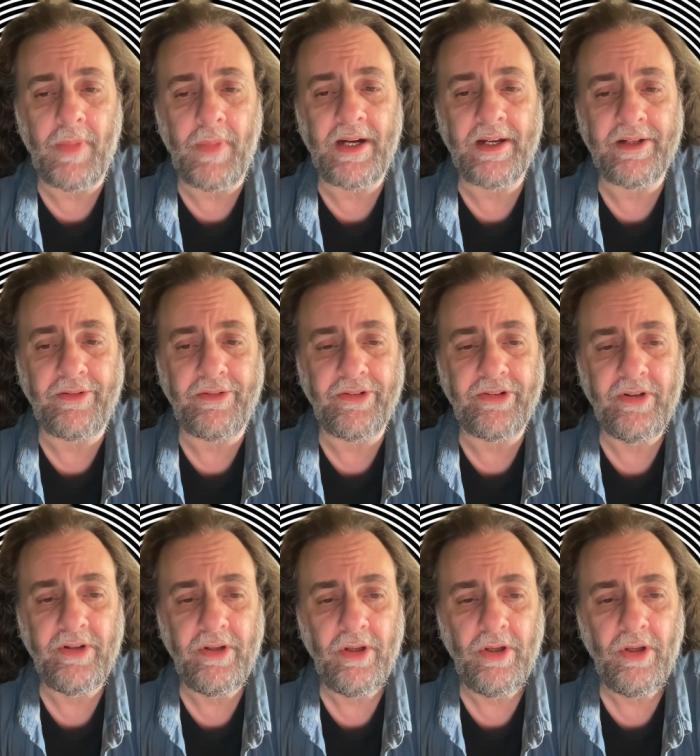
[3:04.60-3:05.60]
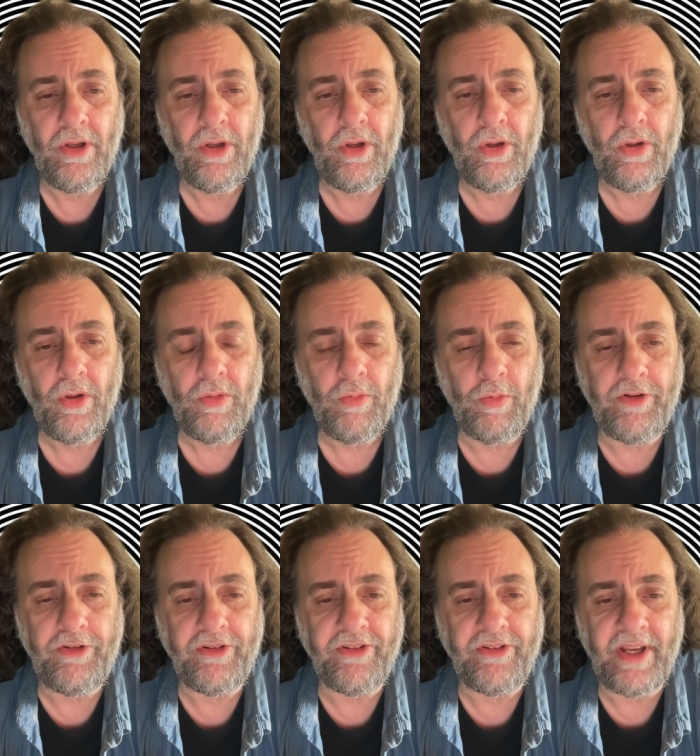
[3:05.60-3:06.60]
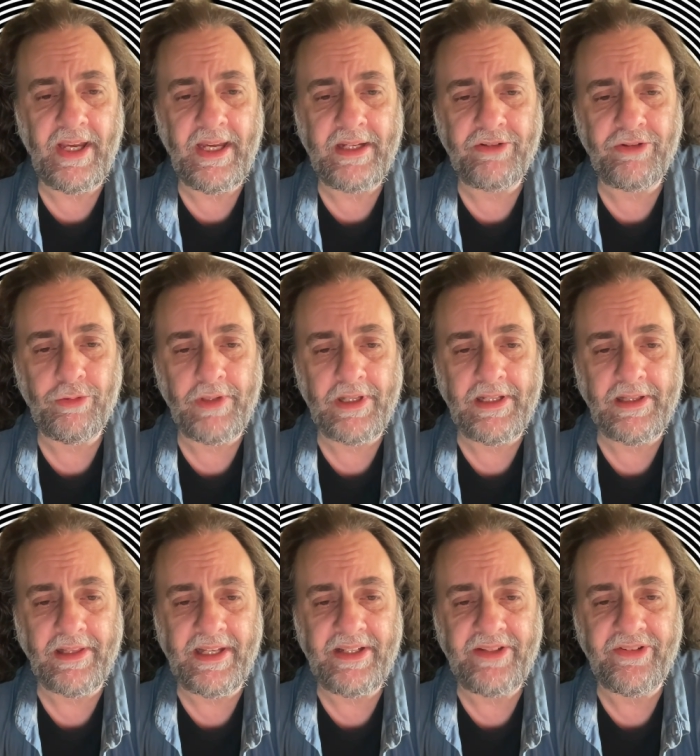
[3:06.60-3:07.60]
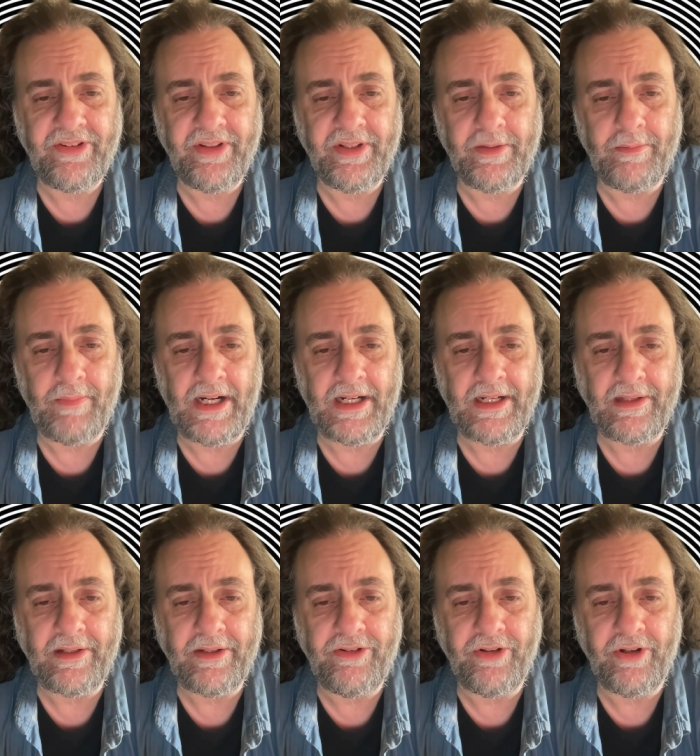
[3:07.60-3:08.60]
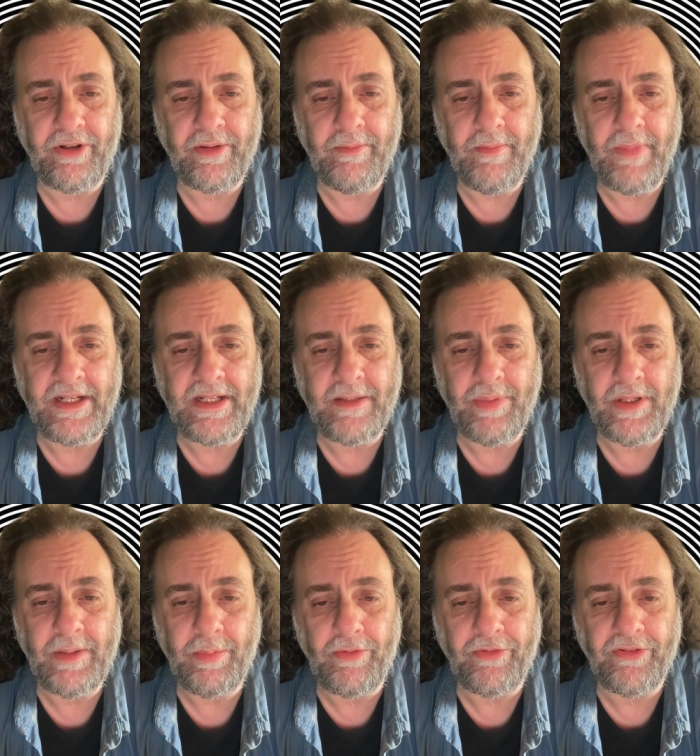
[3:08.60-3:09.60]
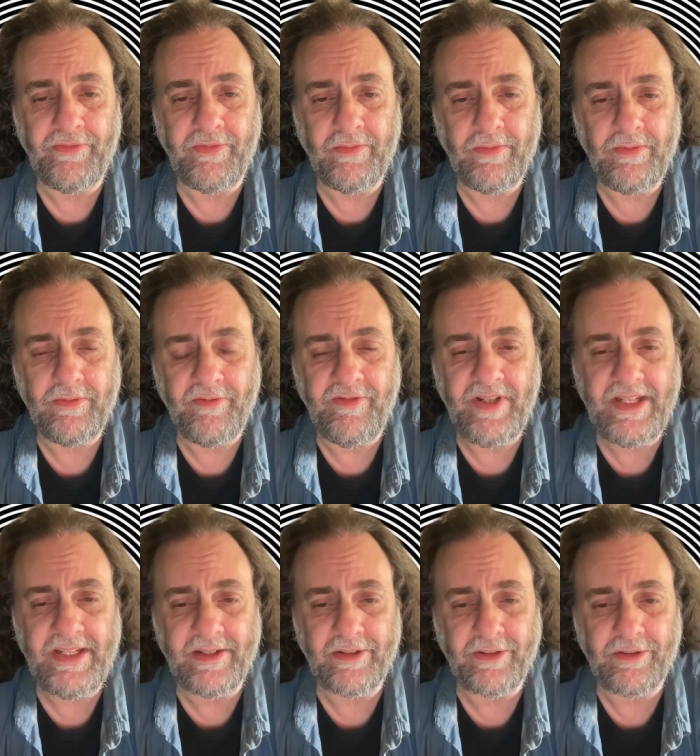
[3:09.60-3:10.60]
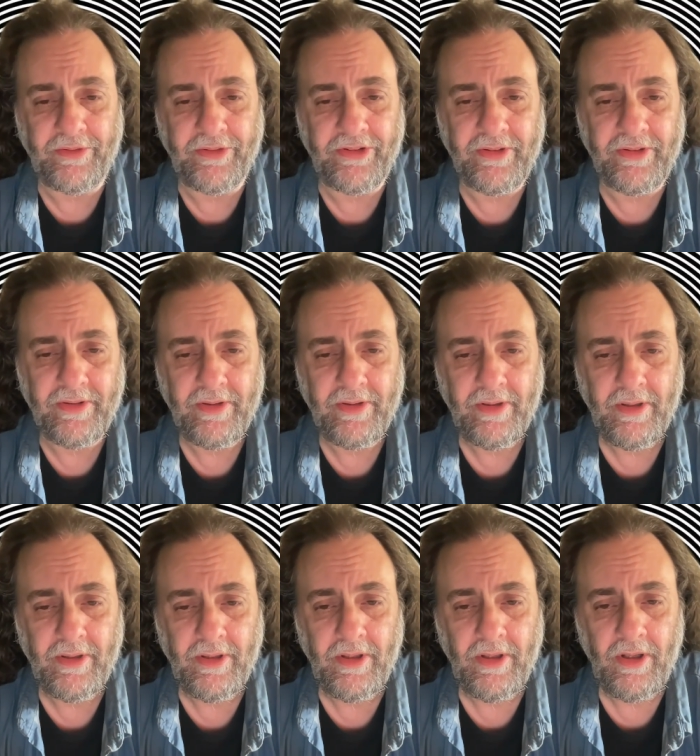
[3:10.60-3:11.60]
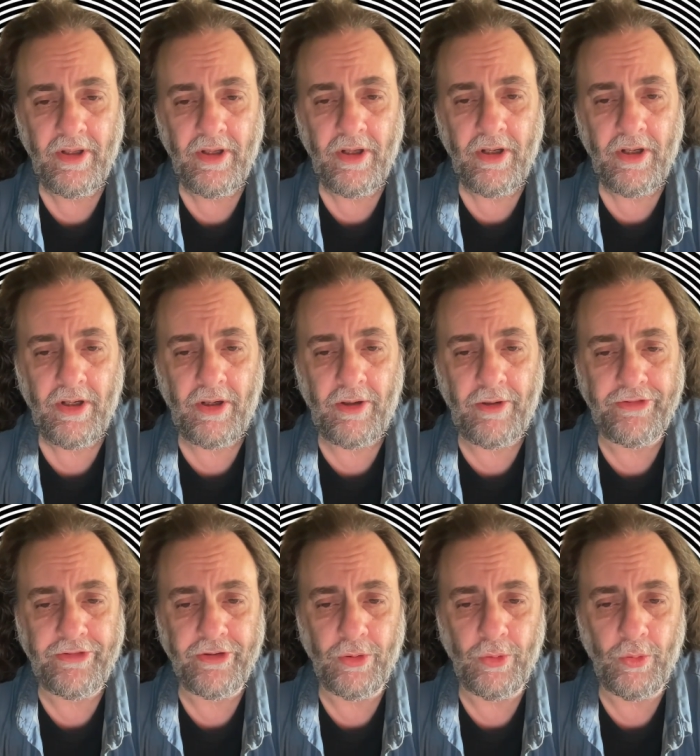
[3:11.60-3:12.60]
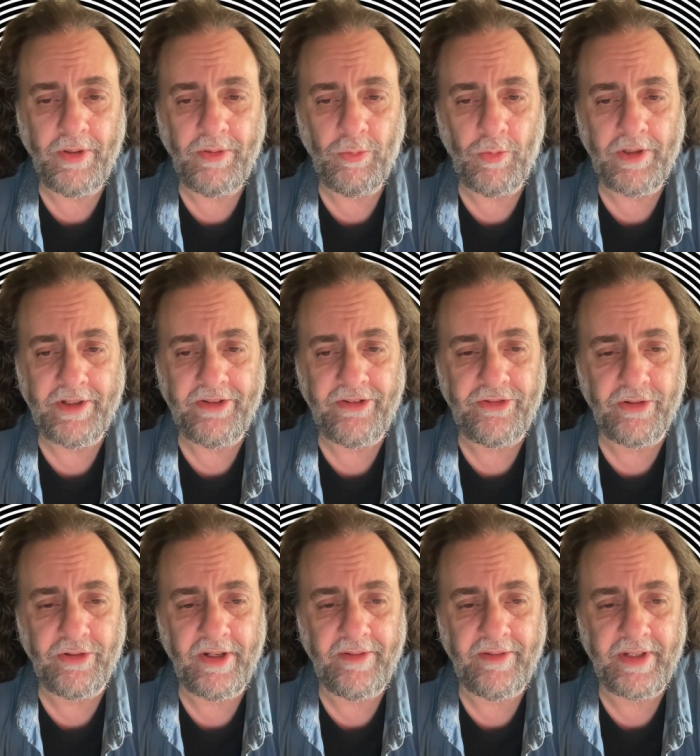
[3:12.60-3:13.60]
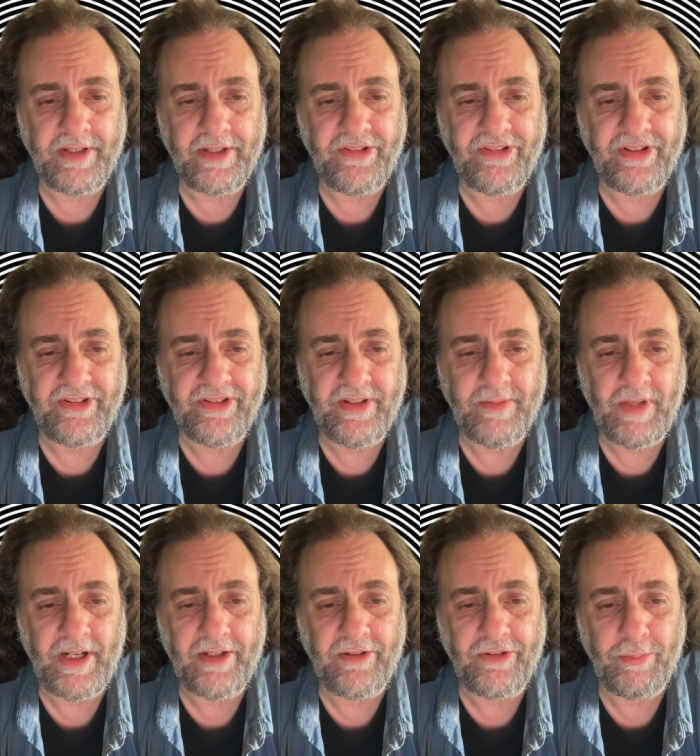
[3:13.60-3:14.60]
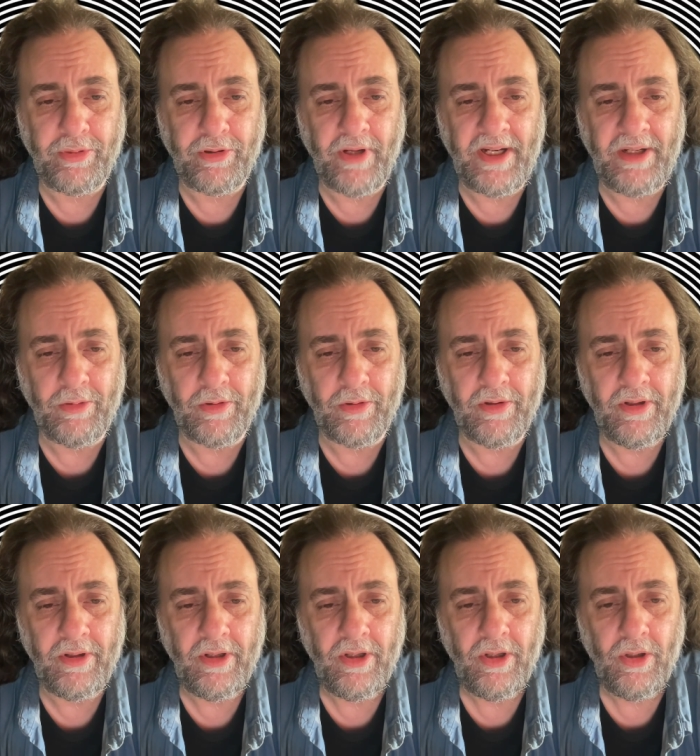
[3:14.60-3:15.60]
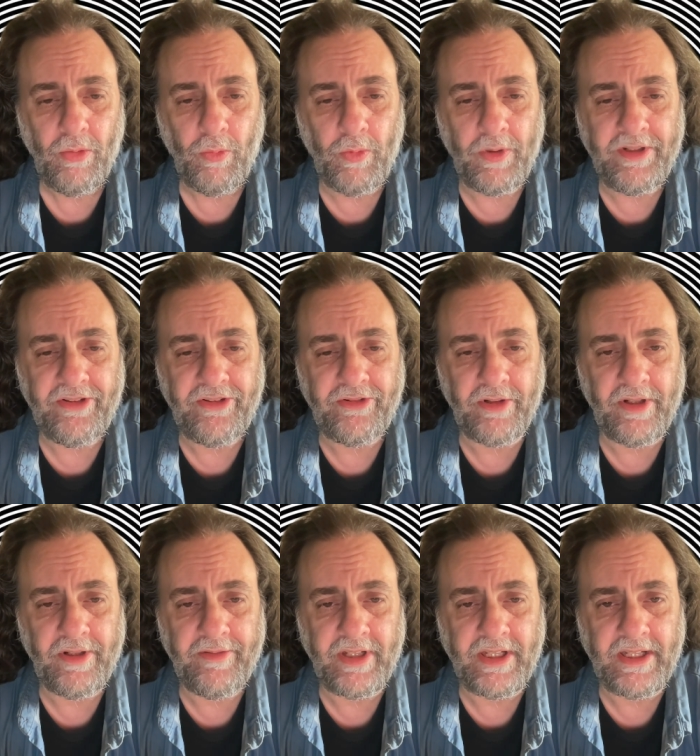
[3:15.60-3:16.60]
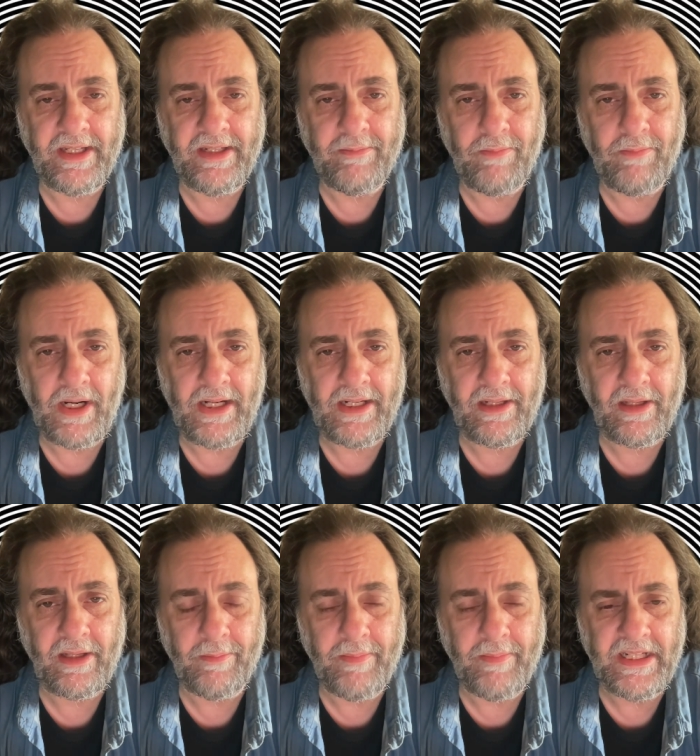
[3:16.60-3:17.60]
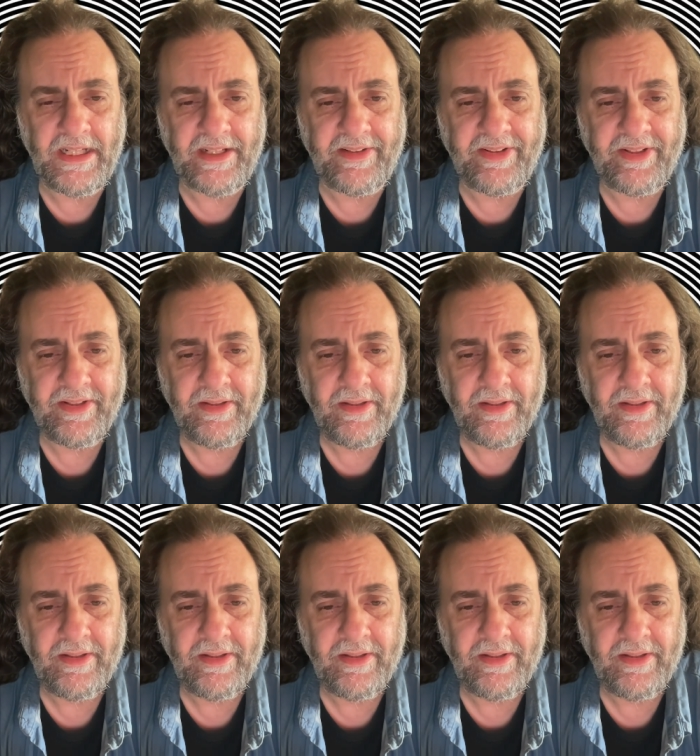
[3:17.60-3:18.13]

miles, which is actually less than the mileage on many people's vehicles. Also, when one is driving at 60 miles per hour, one is driving a mile a minute.